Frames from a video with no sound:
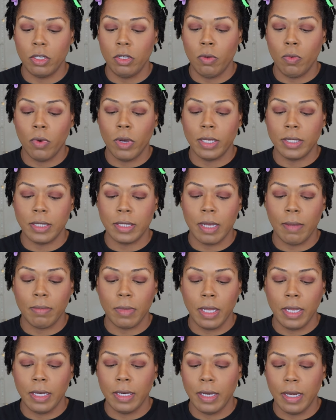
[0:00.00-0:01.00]
You want
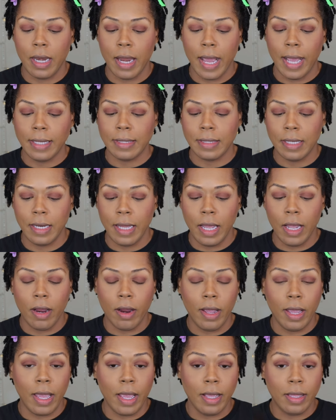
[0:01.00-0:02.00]
something nice and
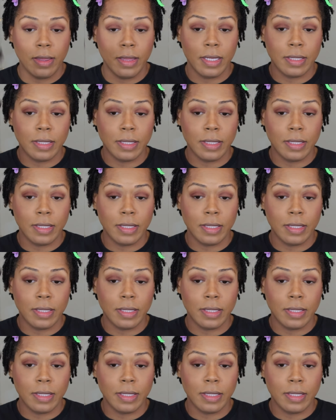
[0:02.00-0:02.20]
airy.